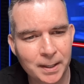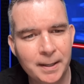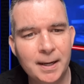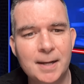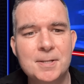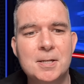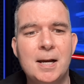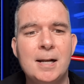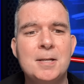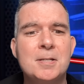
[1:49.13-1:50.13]
And Sir
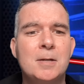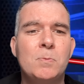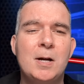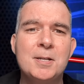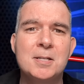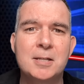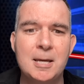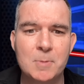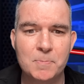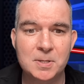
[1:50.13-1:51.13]
Alan said one
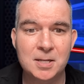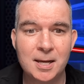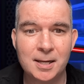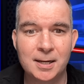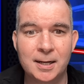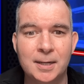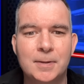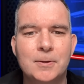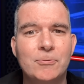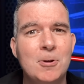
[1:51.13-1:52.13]
scheme in particular,
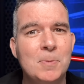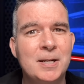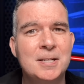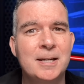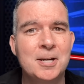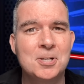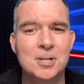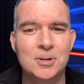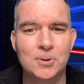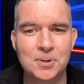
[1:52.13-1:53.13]
the Group
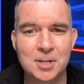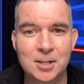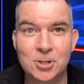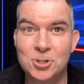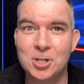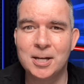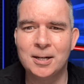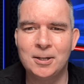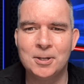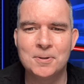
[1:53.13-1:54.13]
Litigation Order, the
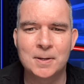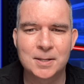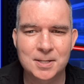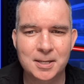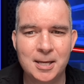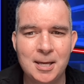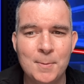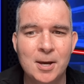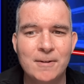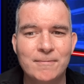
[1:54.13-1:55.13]
GLO scheme,
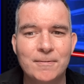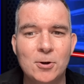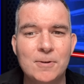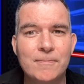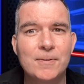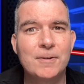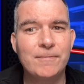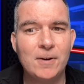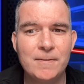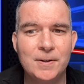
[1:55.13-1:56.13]
for the
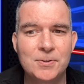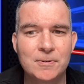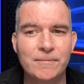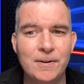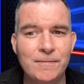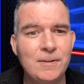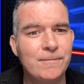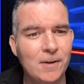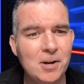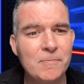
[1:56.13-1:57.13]

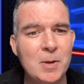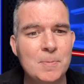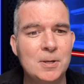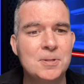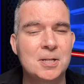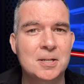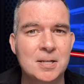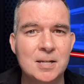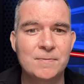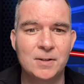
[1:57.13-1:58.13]
555 people who
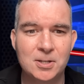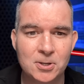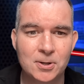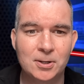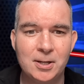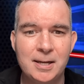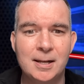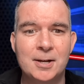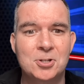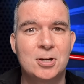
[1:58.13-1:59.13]
successfully took legal
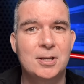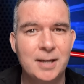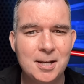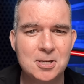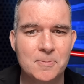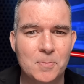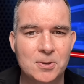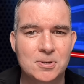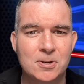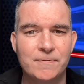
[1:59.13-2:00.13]
action against the
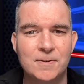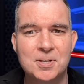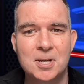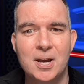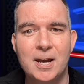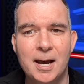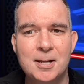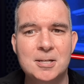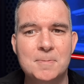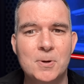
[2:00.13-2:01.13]
post office and
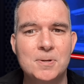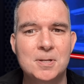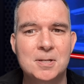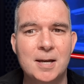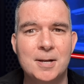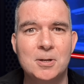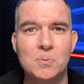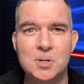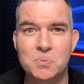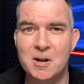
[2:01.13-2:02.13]
exposed the scandal,
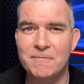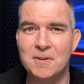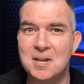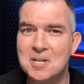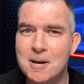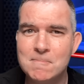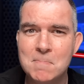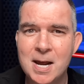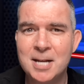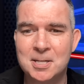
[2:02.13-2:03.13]
was, wait for this, a mess!